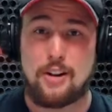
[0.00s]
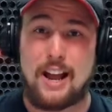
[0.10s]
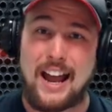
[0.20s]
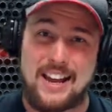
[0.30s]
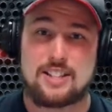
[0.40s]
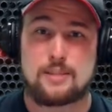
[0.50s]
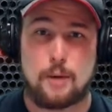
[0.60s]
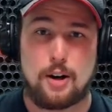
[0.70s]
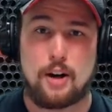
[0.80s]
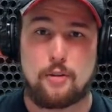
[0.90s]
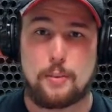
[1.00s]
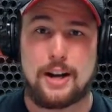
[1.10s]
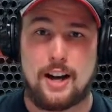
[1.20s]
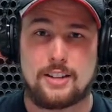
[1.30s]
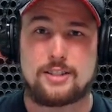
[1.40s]
and a small government
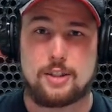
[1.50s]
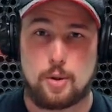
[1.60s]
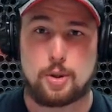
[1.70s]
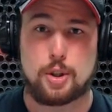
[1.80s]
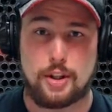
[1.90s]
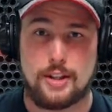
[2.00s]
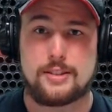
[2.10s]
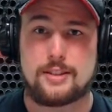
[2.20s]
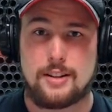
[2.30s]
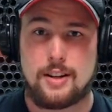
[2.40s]
constitutionalist,